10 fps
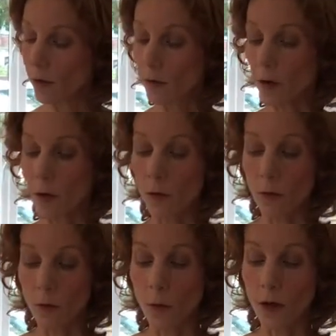So
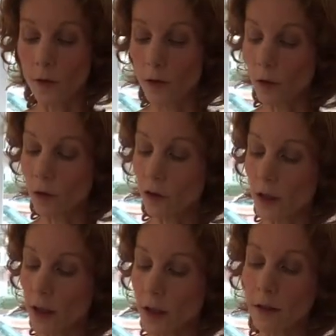once your
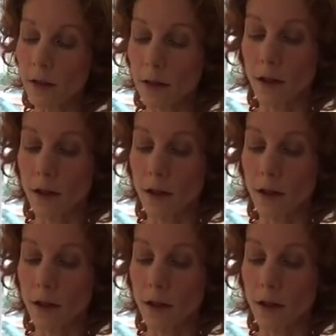chicken